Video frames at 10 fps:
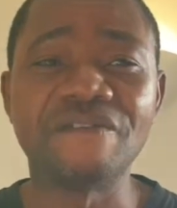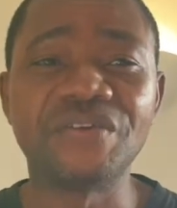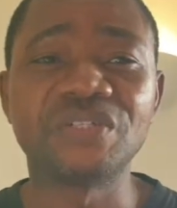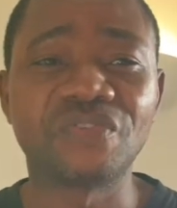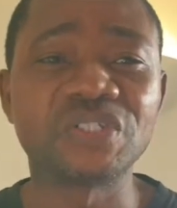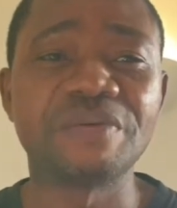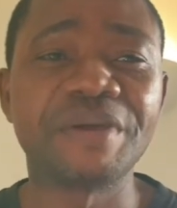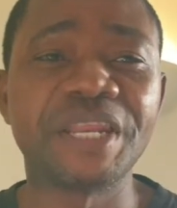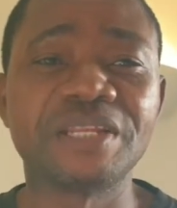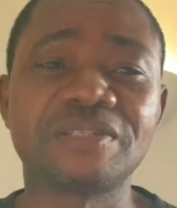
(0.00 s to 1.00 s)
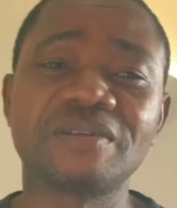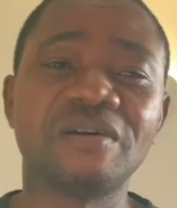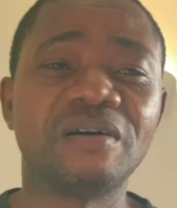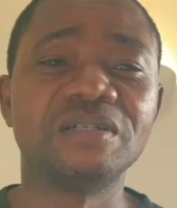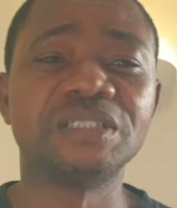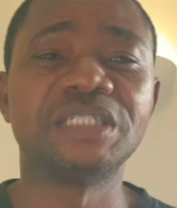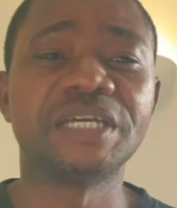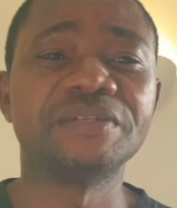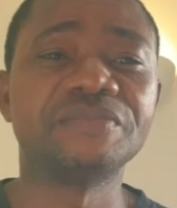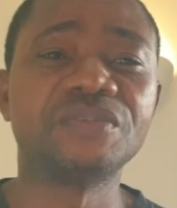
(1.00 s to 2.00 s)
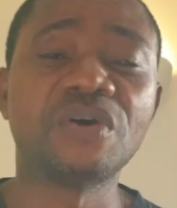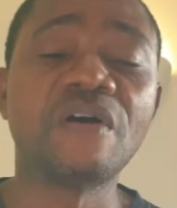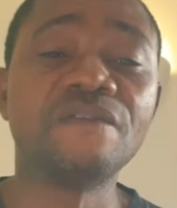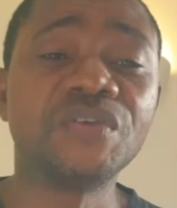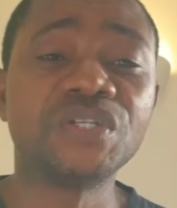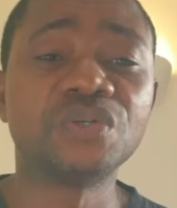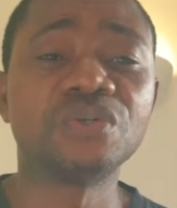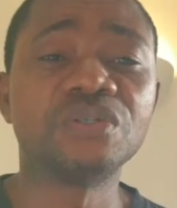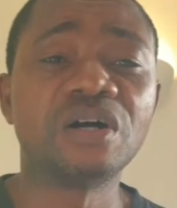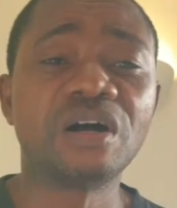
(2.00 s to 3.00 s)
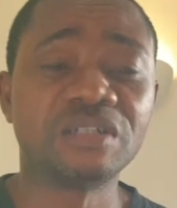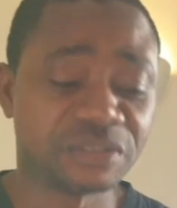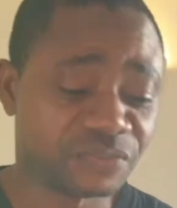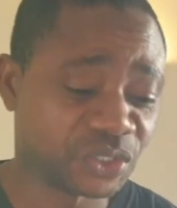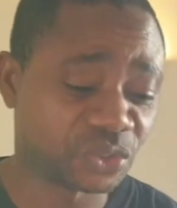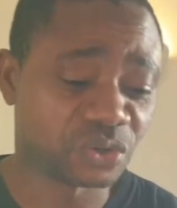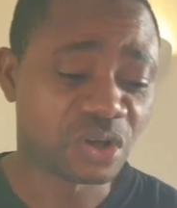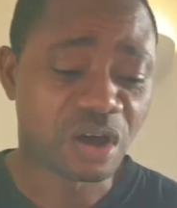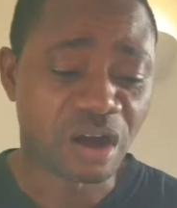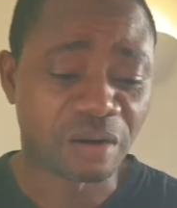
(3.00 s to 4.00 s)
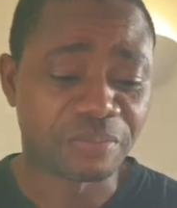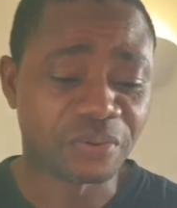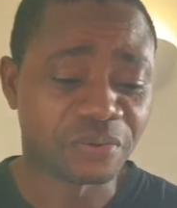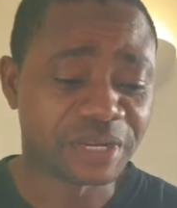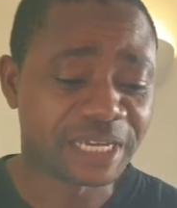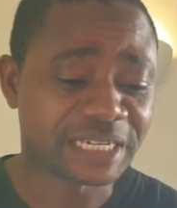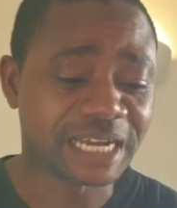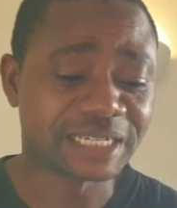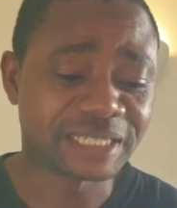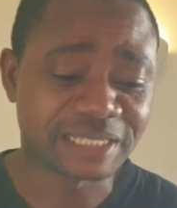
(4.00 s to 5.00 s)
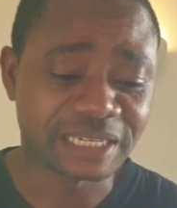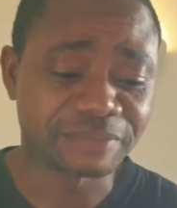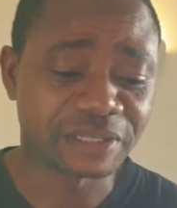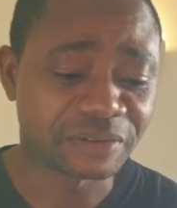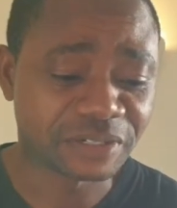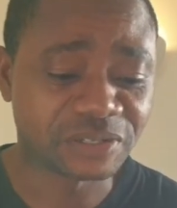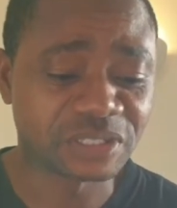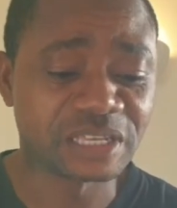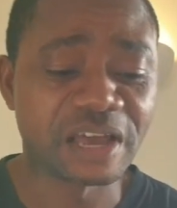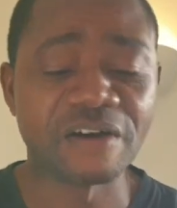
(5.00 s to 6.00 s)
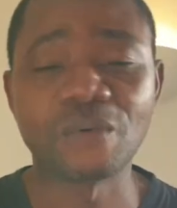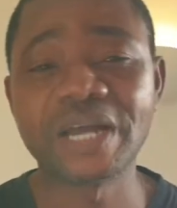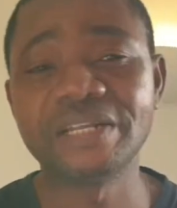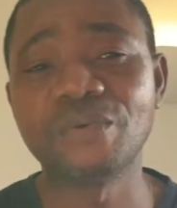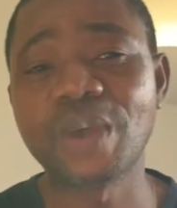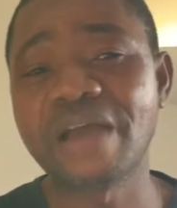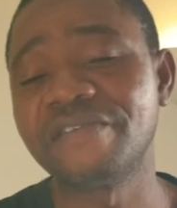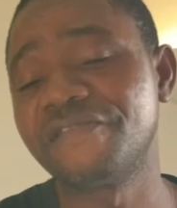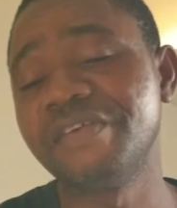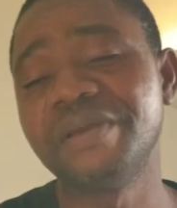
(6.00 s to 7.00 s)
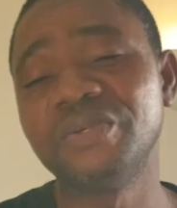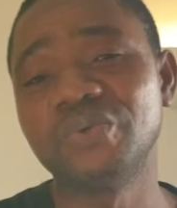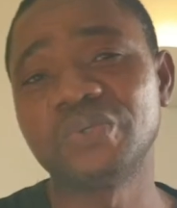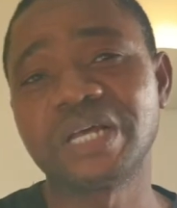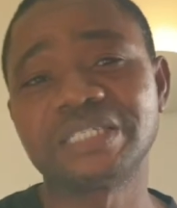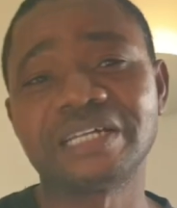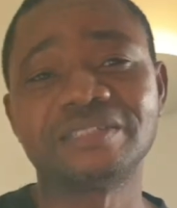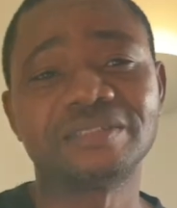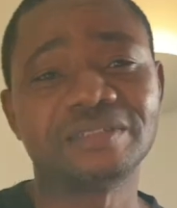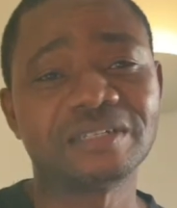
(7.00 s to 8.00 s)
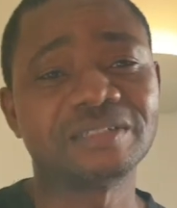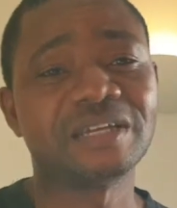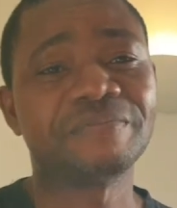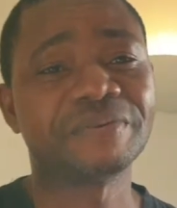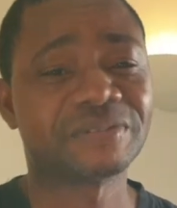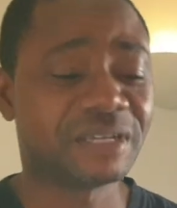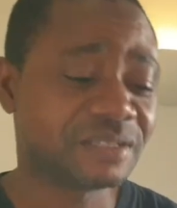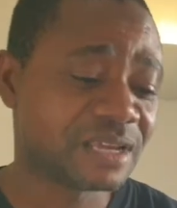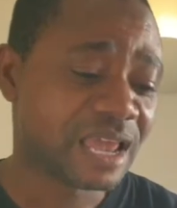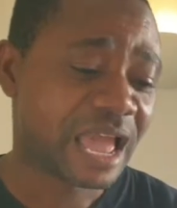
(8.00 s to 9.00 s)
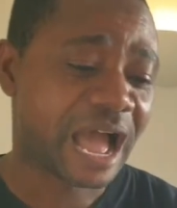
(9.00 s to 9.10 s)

People using mobile phone, they spend more than 40 minutes, average 40 minutes on video